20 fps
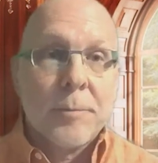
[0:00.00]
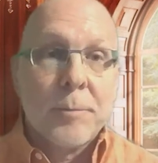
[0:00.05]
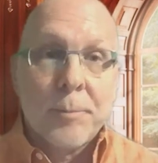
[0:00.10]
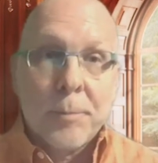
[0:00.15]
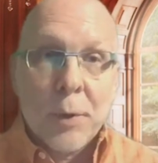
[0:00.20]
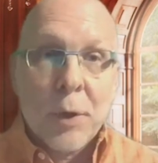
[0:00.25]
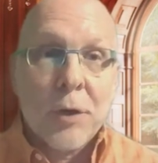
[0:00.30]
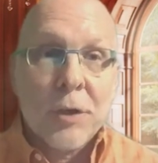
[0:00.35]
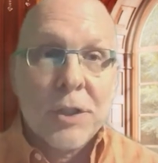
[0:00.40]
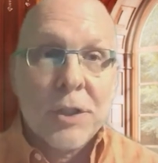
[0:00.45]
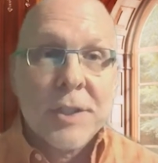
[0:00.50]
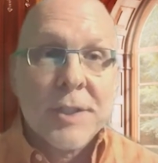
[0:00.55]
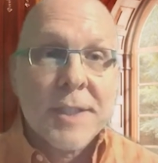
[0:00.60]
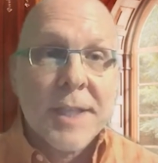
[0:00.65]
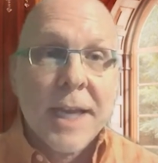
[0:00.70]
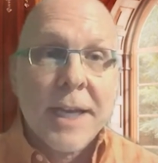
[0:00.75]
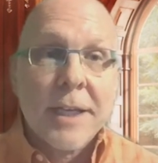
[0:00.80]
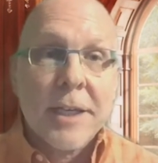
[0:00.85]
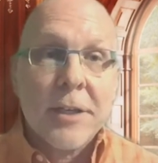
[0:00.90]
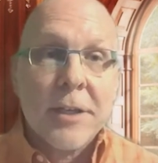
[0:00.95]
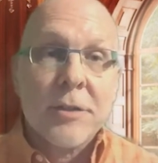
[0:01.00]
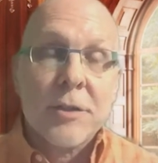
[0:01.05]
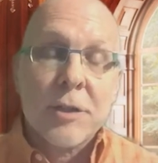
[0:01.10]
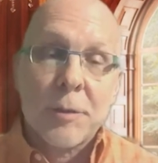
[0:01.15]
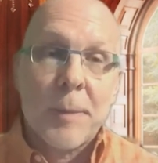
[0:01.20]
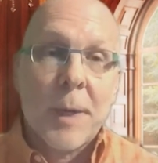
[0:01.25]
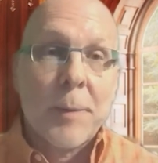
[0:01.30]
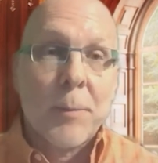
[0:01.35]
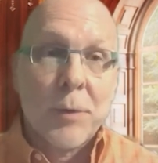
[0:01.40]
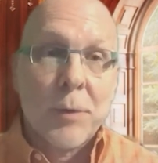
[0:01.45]
purchased that year
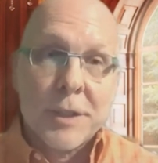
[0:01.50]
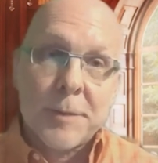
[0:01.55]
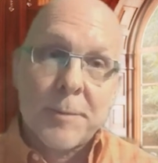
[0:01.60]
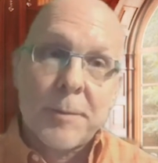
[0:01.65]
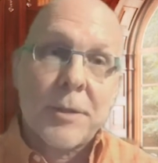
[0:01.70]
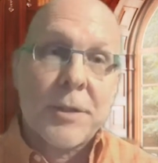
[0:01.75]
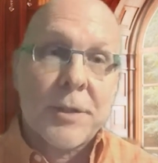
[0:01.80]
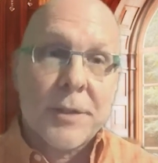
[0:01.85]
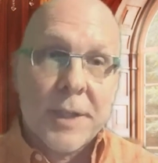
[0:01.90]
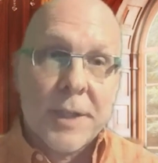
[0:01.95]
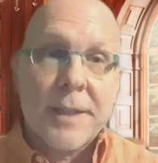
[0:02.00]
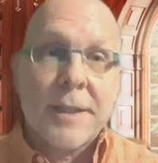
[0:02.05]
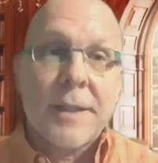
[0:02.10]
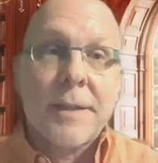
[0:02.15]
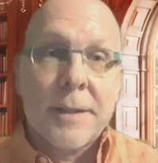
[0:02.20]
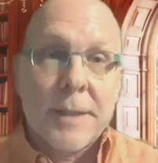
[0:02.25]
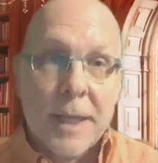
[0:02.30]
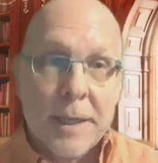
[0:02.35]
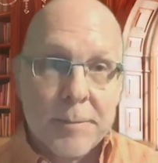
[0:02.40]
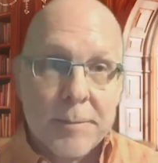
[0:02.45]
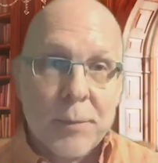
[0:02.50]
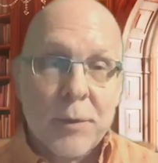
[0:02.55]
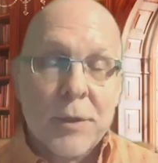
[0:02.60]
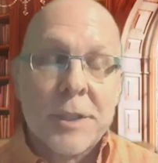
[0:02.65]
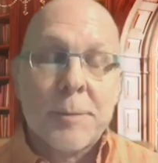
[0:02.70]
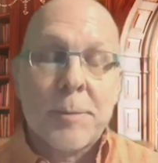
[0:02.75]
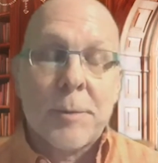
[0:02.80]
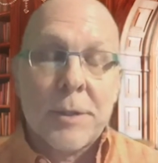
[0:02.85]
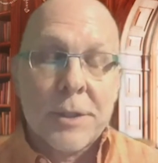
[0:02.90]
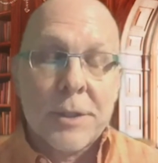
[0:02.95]
to my principal, and then that
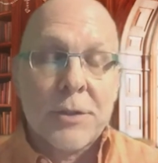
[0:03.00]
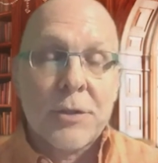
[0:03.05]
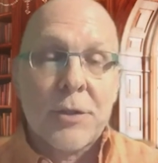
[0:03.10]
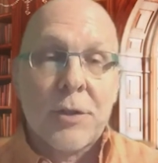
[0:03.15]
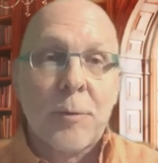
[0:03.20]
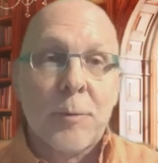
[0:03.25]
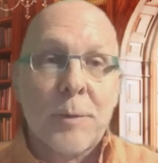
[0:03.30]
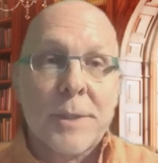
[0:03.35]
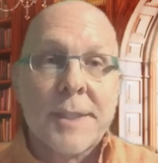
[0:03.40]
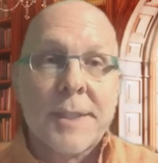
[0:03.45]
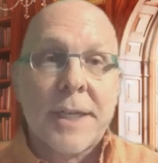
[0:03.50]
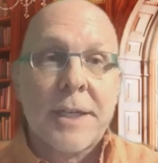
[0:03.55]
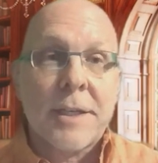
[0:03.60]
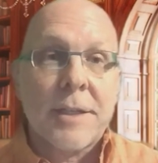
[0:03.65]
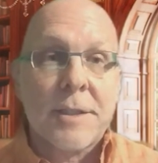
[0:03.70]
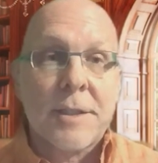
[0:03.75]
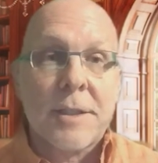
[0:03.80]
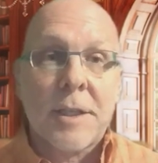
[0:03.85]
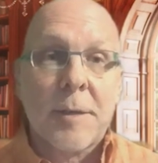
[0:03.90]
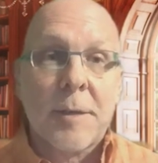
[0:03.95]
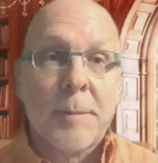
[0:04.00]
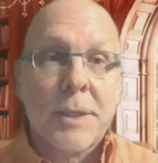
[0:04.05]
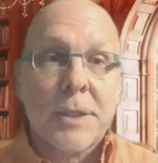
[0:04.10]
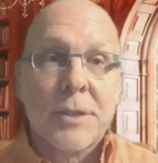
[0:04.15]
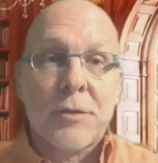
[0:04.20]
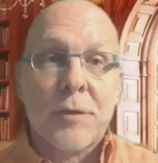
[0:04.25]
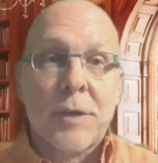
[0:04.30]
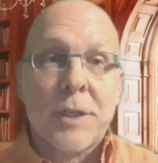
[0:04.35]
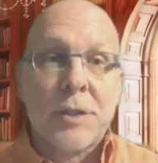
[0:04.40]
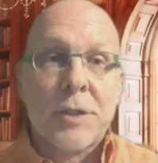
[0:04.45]
principal in turn would send it to the
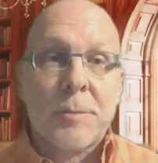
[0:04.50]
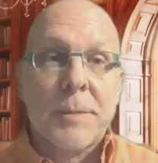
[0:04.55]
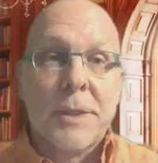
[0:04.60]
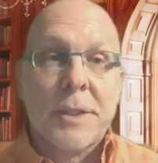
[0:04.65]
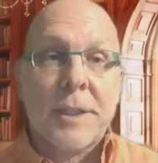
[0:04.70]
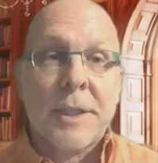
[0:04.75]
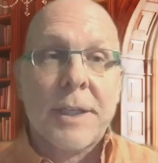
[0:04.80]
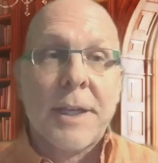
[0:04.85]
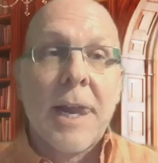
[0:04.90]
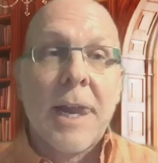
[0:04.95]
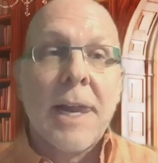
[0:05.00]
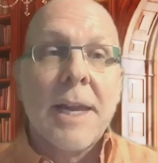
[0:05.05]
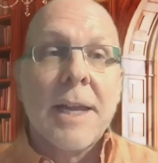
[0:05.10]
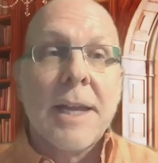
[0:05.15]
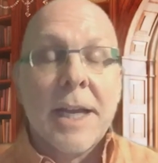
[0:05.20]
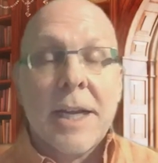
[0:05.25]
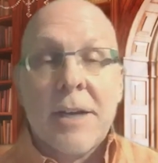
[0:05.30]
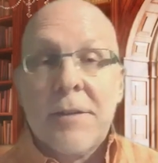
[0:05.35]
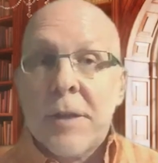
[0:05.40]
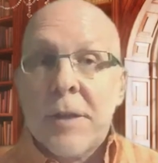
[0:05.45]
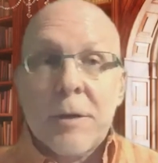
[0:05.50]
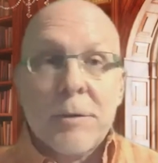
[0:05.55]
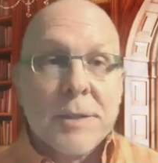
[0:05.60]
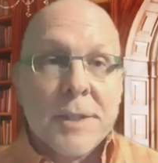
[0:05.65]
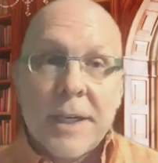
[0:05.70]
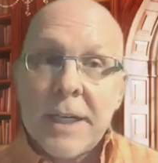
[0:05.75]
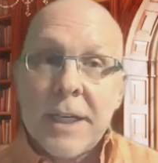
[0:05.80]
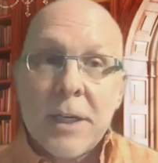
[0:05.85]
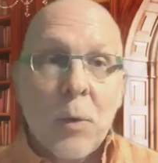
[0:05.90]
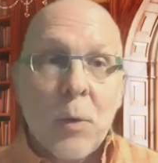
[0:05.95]
administration building. And if there was
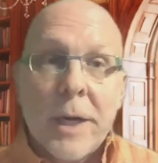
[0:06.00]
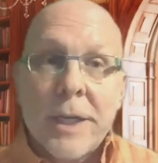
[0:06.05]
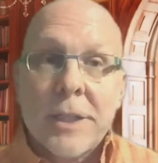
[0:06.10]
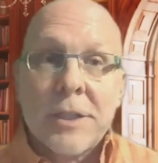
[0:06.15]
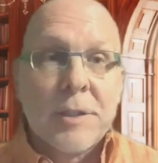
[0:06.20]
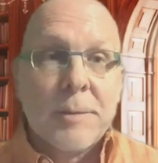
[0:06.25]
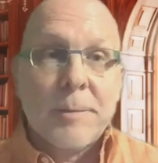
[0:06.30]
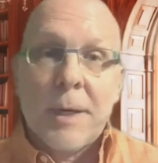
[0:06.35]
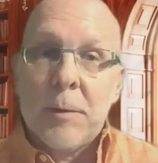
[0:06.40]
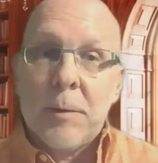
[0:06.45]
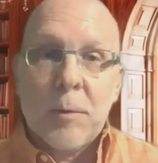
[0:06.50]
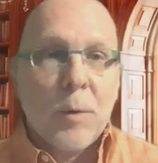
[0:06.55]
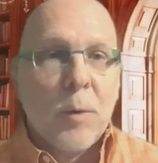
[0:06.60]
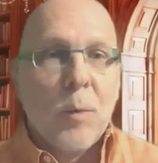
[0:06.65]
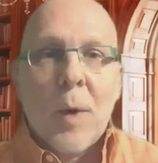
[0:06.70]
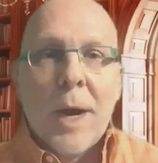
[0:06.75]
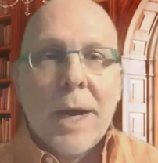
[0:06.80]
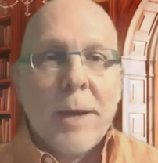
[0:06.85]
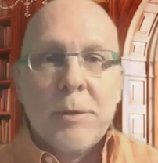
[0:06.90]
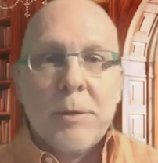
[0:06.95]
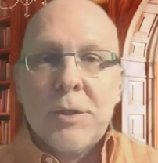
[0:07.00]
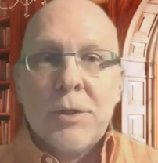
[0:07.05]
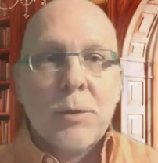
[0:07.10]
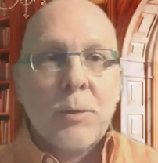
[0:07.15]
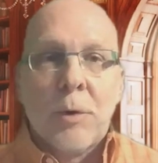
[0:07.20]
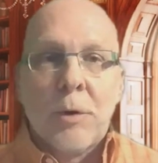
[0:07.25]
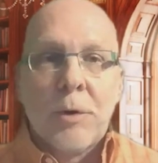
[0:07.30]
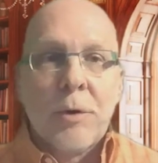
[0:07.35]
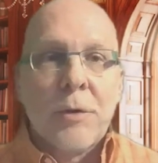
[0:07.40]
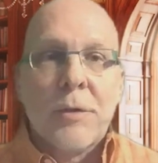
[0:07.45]
any question about, well, why would you
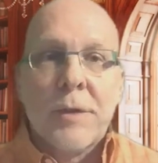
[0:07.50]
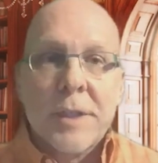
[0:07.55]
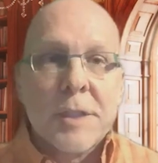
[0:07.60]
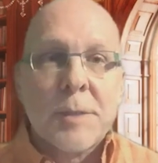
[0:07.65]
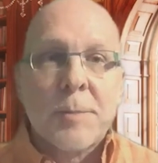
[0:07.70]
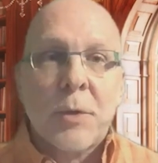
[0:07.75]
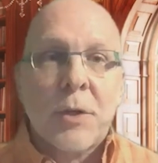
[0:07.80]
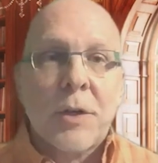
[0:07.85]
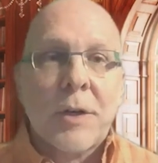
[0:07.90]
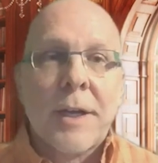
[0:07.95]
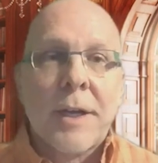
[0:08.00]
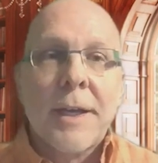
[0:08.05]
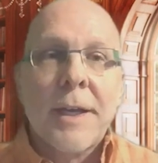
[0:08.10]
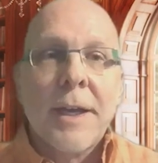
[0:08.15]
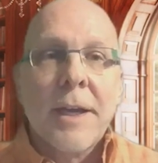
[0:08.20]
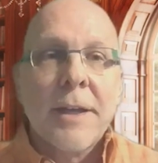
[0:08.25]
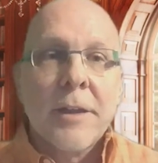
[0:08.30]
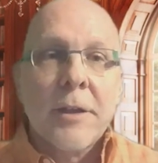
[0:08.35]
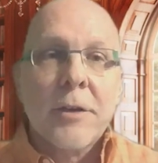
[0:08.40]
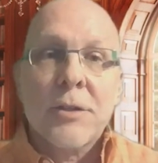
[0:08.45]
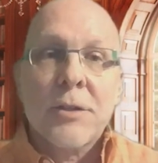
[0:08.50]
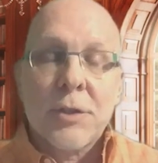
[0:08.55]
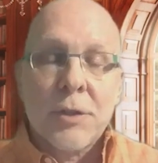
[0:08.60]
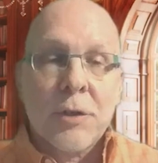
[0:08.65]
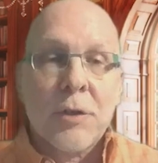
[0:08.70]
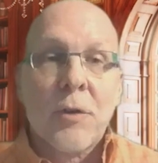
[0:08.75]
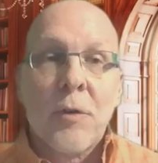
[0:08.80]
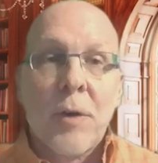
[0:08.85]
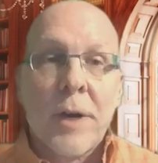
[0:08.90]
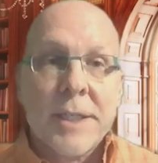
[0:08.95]
order this book? There are
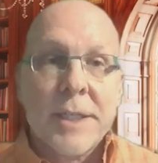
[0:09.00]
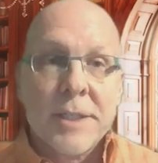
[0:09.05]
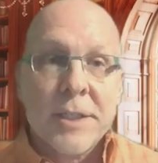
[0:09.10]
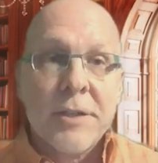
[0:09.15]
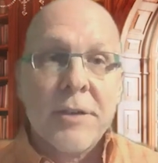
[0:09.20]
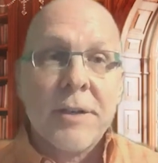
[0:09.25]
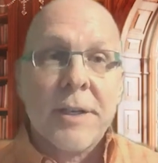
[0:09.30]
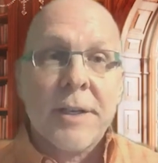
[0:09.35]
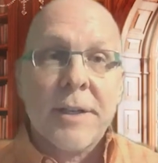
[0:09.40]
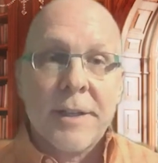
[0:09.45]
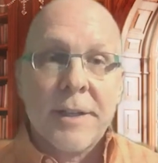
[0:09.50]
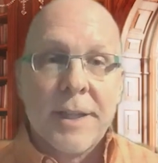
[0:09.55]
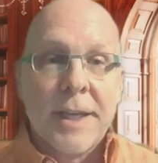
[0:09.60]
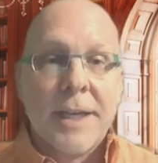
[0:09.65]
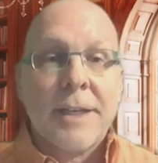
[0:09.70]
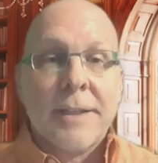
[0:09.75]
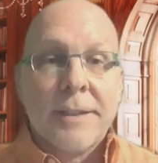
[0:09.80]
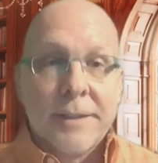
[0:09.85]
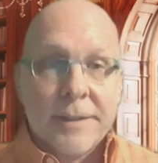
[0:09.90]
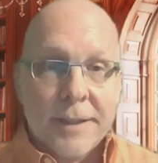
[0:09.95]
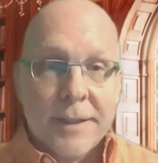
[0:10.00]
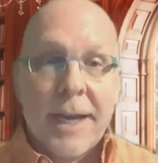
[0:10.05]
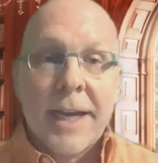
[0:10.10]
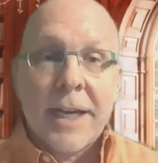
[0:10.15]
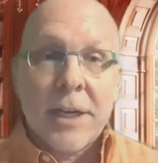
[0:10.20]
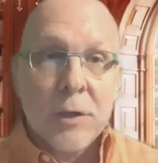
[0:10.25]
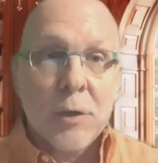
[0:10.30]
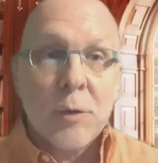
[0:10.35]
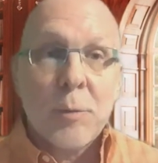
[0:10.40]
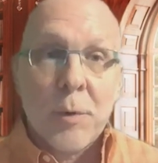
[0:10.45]
certain criteria that
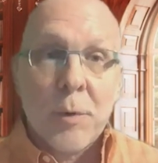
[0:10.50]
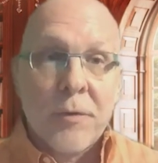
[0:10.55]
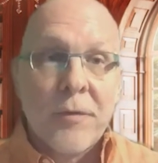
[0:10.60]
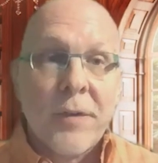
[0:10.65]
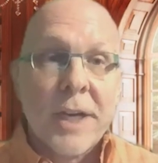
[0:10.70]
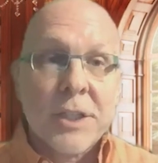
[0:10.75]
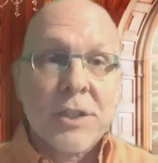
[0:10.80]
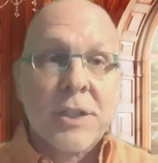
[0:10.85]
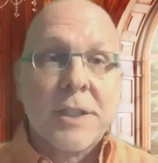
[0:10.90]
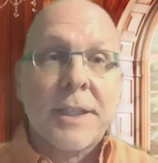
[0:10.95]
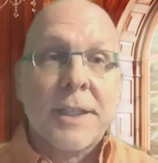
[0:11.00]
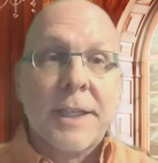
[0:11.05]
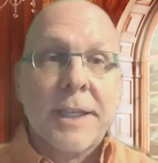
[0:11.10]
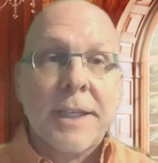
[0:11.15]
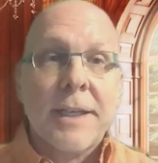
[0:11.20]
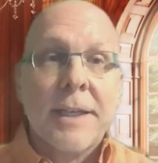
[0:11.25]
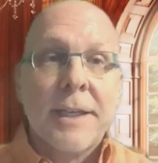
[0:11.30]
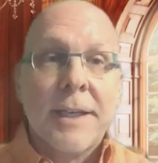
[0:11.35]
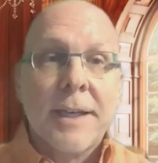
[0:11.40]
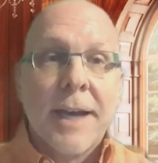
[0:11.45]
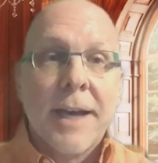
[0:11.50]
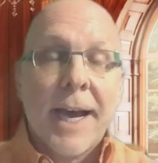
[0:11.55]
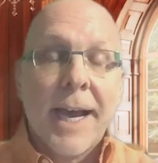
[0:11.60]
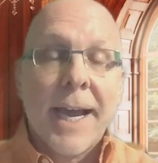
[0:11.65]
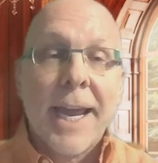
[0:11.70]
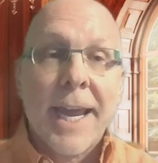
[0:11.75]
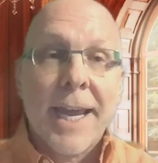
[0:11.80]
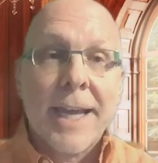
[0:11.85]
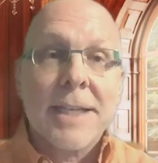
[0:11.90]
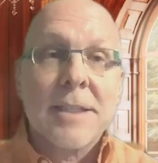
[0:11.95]
I knew professionally
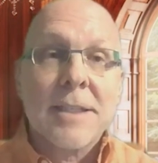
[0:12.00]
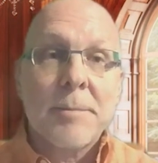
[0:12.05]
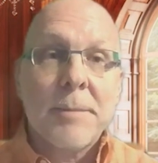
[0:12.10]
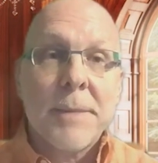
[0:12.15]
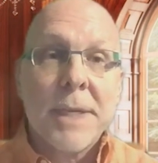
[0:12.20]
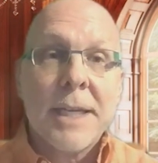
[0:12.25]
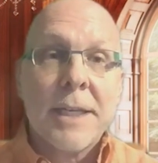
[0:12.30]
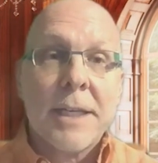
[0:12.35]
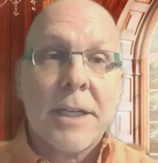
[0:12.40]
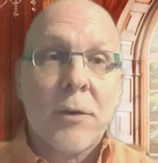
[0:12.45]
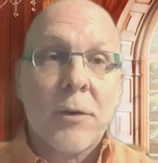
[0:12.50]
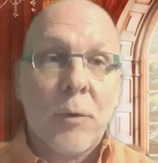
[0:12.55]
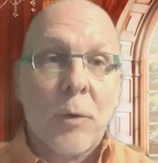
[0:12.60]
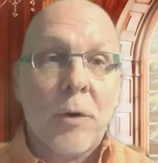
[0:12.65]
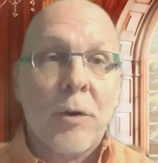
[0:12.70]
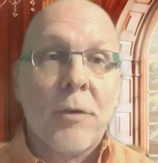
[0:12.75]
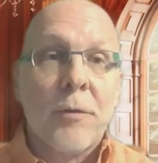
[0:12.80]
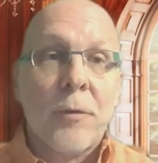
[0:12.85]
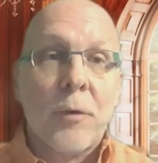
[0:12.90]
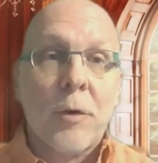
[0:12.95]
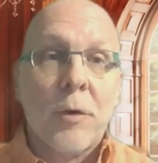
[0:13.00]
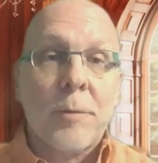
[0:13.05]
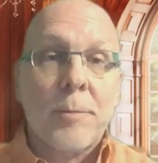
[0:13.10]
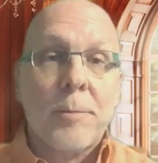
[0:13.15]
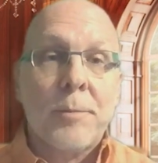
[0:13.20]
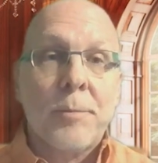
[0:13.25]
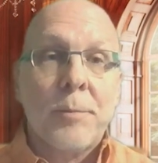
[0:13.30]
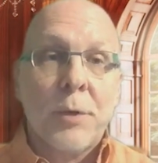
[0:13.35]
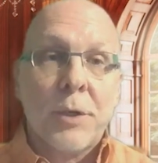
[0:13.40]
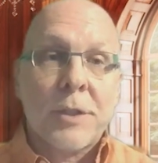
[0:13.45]
I had to meet in order for a
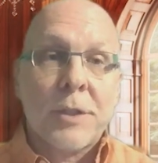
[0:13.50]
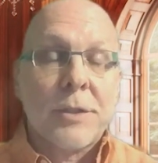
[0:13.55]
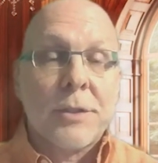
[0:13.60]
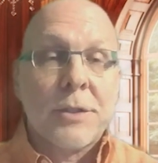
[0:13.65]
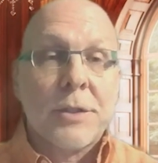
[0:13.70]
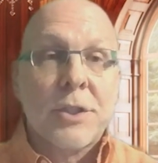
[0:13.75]
book to